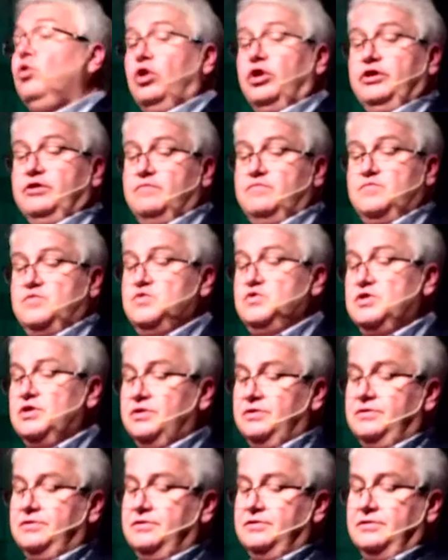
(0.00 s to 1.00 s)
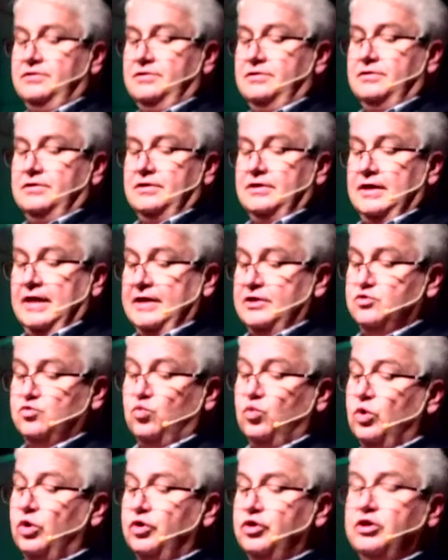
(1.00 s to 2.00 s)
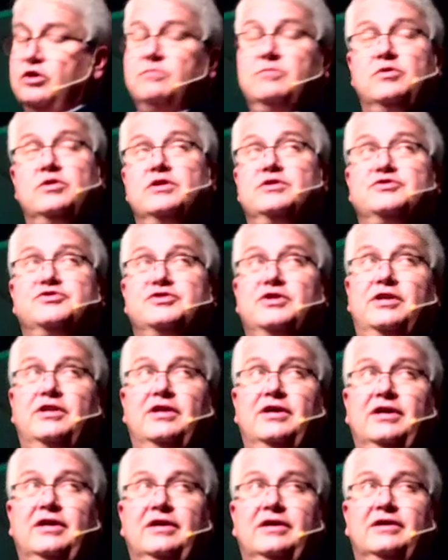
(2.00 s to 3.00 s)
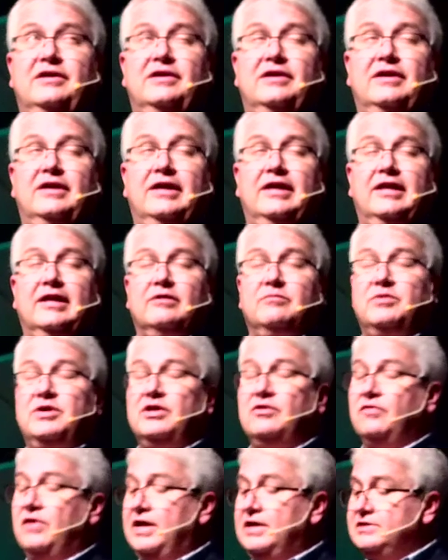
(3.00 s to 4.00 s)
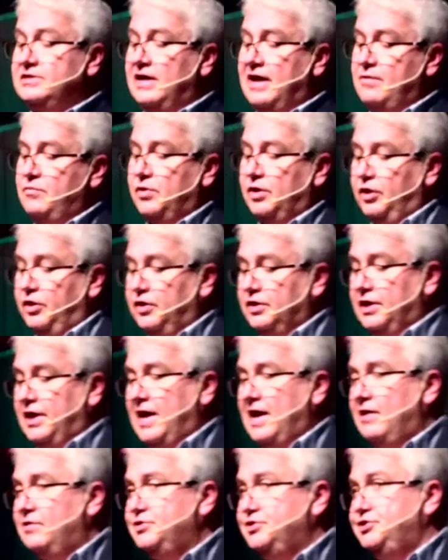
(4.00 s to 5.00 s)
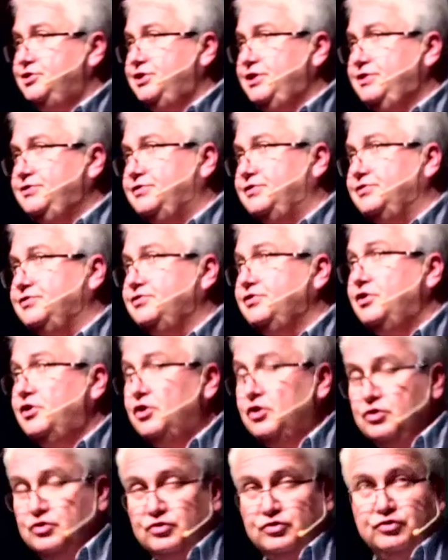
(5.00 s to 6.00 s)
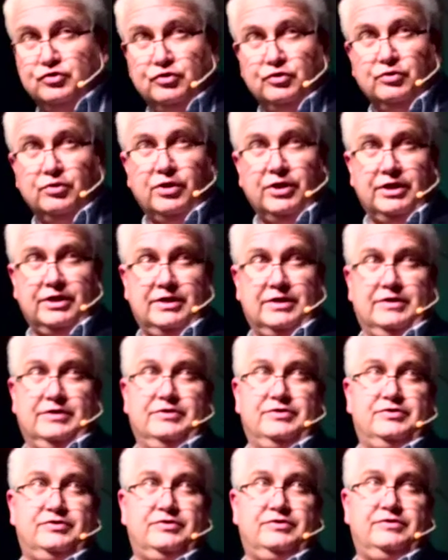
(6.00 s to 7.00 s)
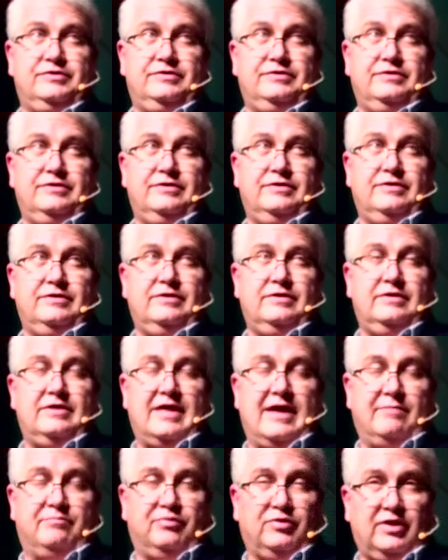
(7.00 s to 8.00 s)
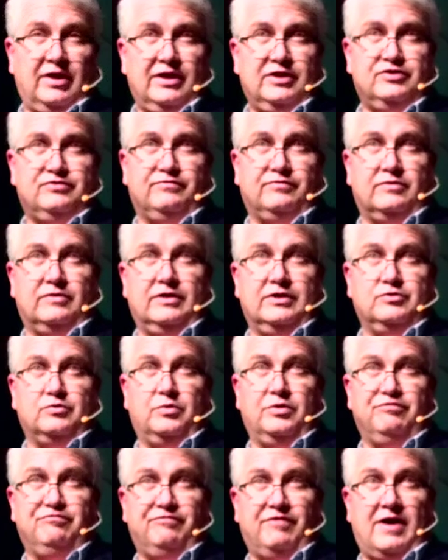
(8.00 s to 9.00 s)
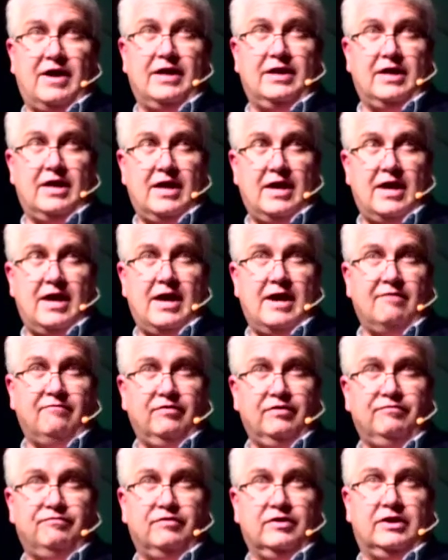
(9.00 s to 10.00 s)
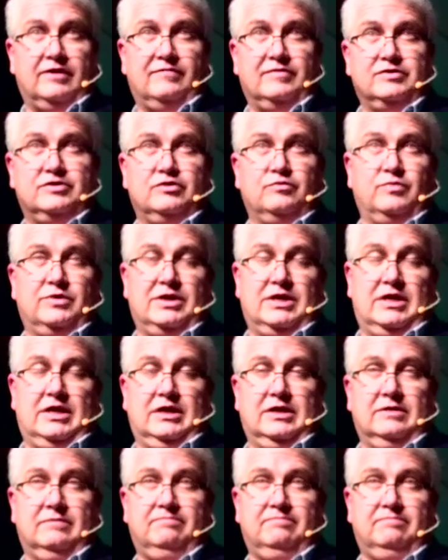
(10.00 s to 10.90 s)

Holy Communion. And it's World Communion Sunday. And it'll be a great time we look at how Jesus truly is that place for us where we find every forgiveness that we need.